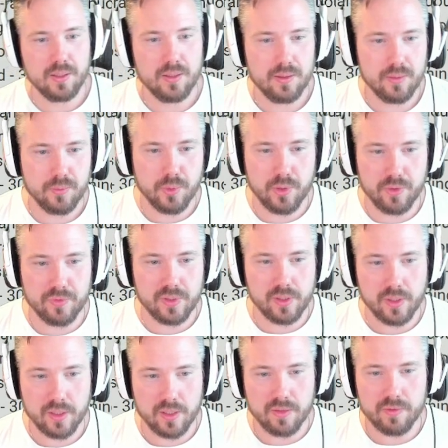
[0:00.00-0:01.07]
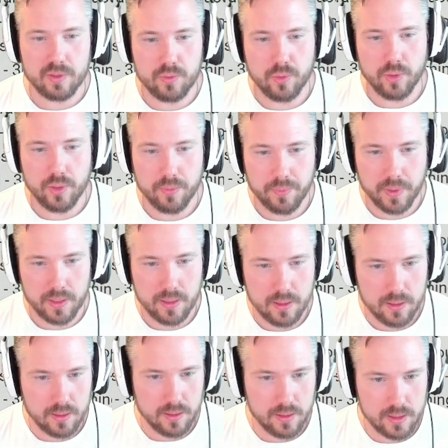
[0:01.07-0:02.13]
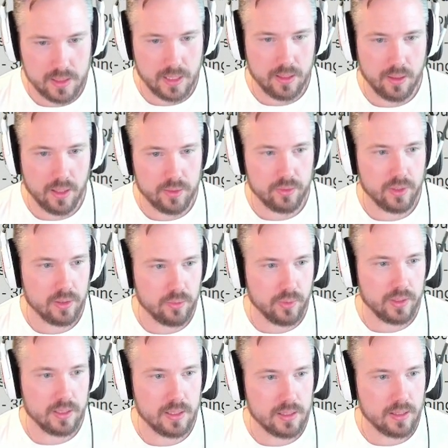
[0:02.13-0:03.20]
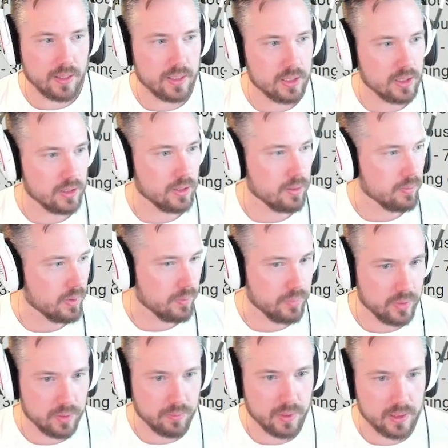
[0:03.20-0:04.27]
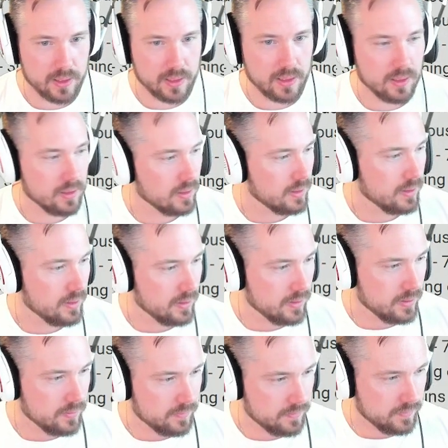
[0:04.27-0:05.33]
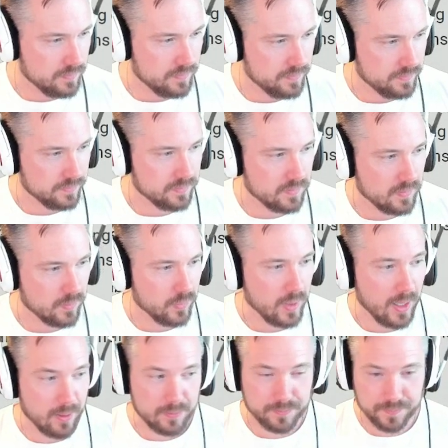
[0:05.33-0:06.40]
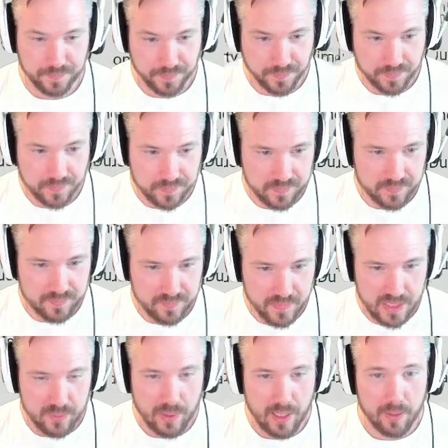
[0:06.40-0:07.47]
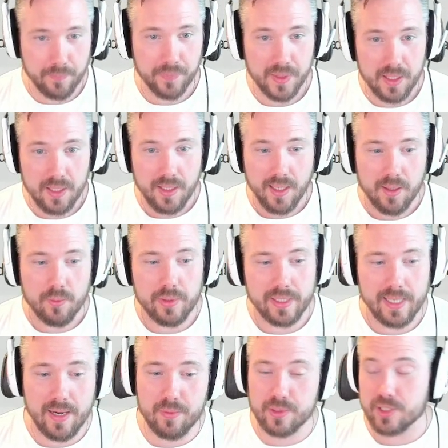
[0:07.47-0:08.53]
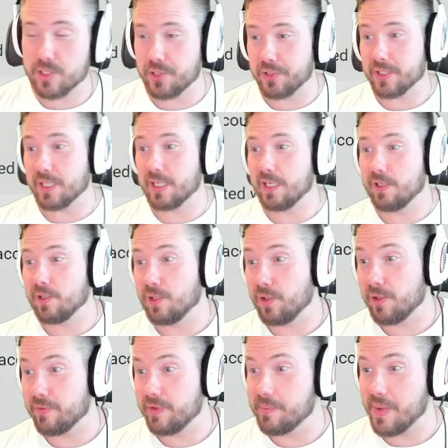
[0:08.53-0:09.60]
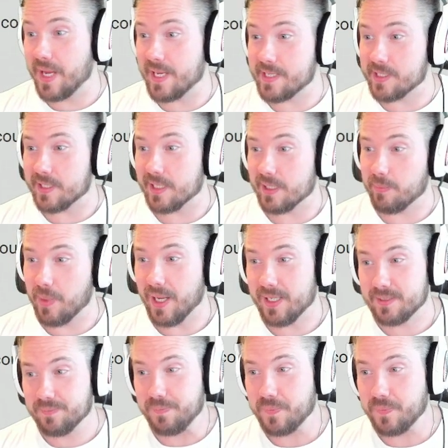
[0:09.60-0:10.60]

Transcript: Wonder if they're gonna give it quarter pen. Because then the 120s are actually gonna be a pretty big deal. Wow. Wow. Well, that was certainly a lot of imagining, man.